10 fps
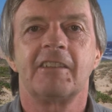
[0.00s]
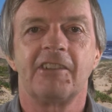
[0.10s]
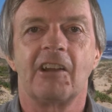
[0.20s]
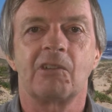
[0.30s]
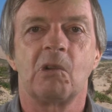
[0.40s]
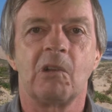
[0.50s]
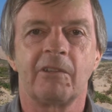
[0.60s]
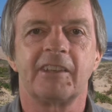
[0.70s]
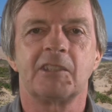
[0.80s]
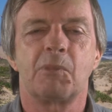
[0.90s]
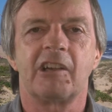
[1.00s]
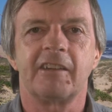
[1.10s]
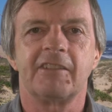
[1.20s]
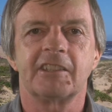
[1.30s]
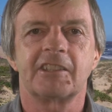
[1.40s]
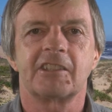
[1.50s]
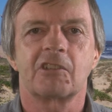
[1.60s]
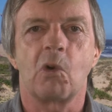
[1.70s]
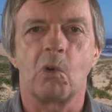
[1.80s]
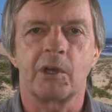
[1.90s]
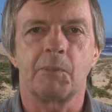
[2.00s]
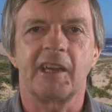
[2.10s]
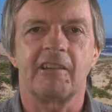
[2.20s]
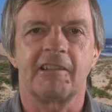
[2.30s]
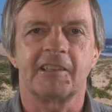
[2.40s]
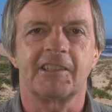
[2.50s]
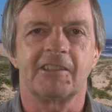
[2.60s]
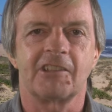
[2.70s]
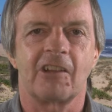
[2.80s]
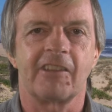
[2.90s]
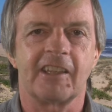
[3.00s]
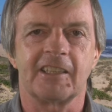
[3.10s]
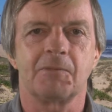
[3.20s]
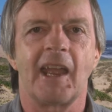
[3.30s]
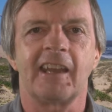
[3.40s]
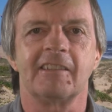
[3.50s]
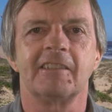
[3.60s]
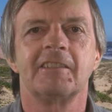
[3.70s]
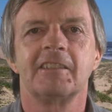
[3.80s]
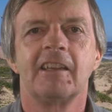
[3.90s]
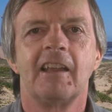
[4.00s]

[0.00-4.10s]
if not all, of his previous court appearances on these matters,